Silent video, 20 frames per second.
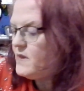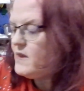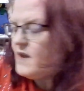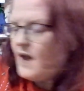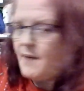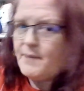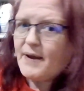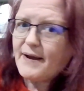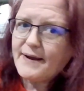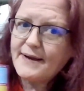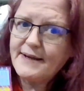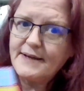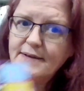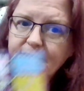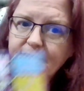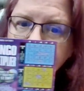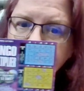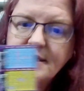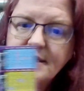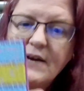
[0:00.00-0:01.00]
I'm not going to
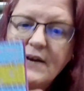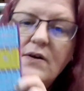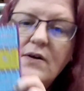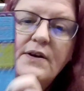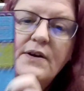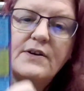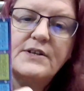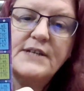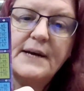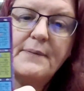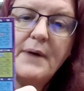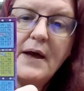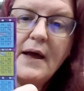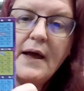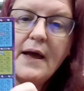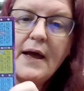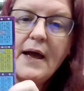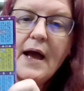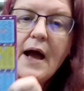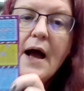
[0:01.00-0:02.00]
take all your time.
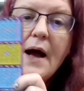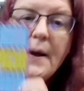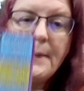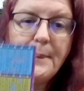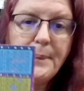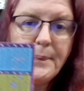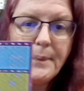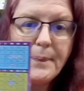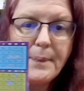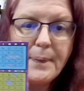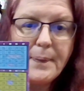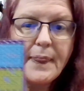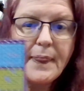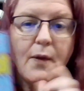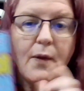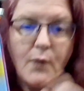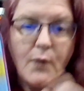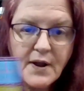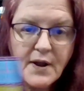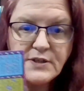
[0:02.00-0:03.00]

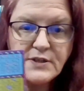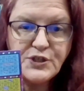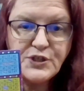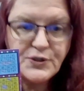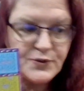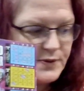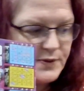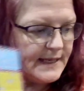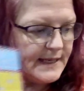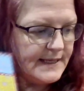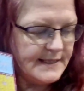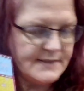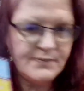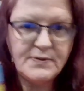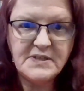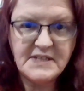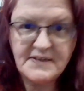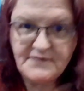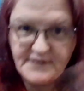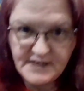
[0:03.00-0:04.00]
What I'll do is
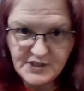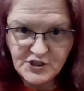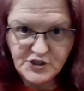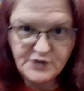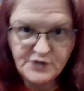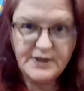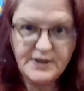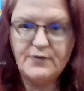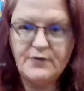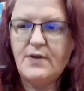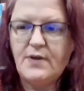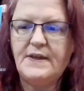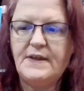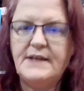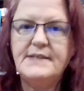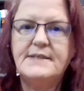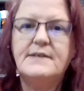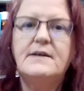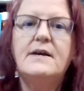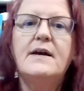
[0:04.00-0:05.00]
once I finish showing you all
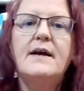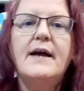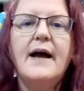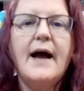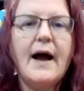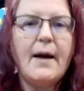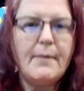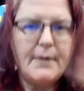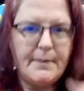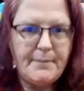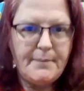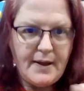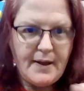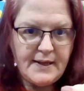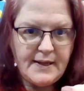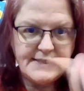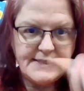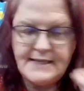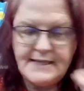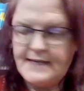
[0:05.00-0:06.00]
this, I'm going to
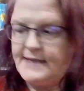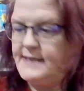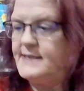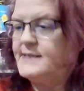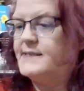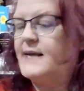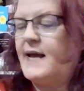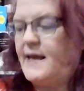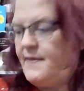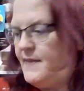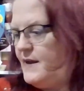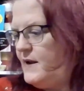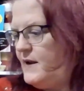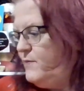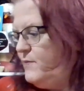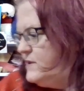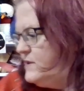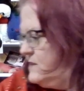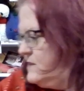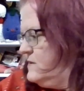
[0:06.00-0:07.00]
pause this and then I
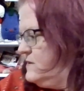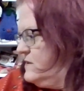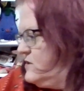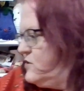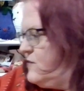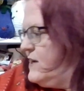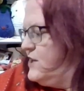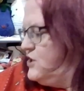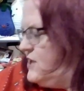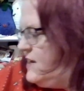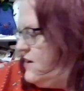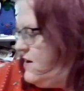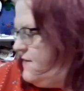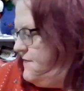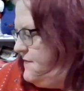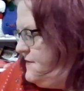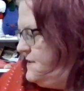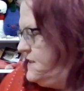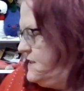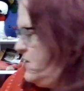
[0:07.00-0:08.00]
will scratch that
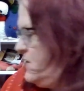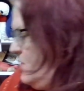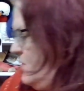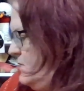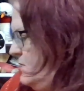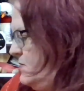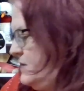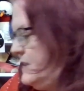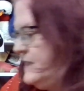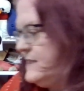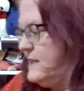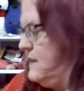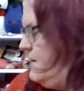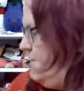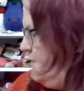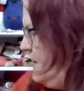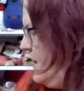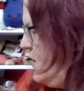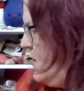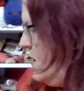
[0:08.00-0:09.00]
off. So this
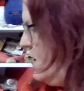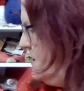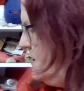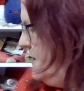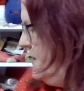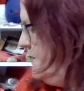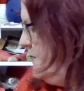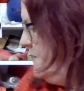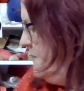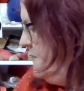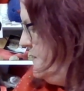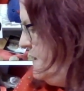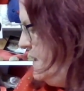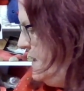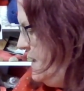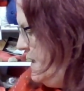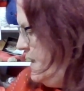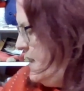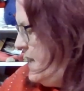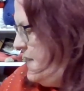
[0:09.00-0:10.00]
lovely card here.
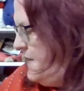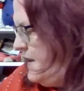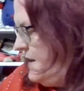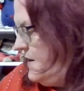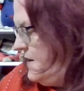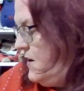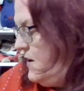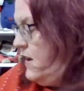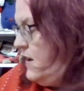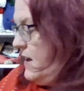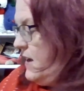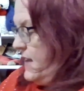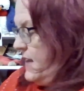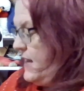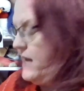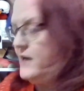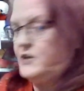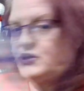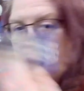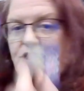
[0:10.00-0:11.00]
And then
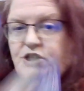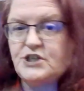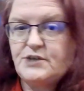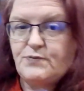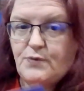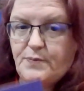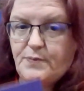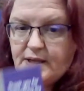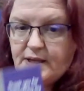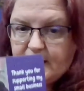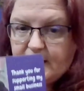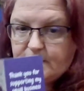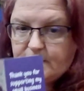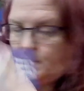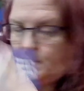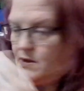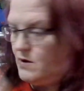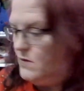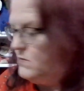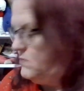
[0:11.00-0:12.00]
again, she will be linked
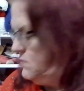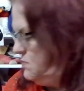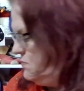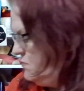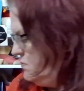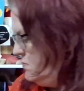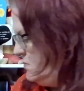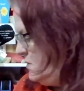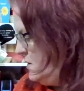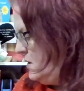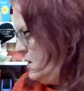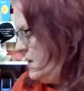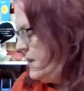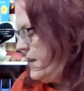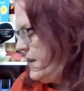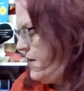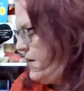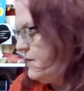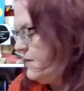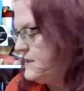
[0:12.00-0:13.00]
below.
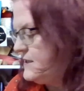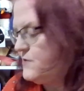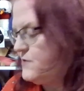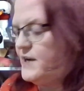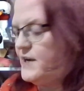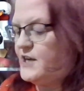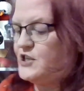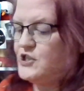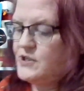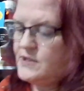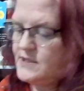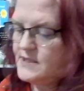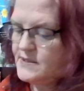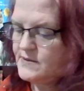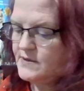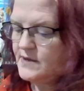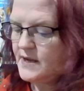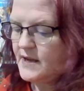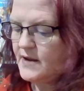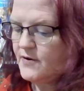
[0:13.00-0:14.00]
Karen's
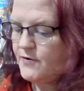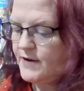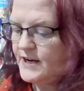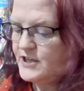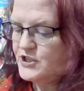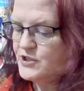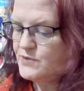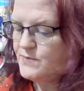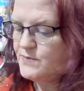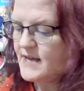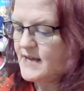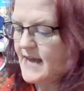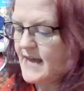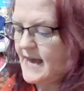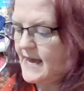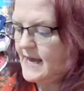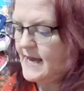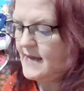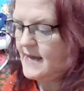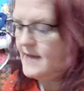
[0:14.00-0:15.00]
Creations, Creations with a K,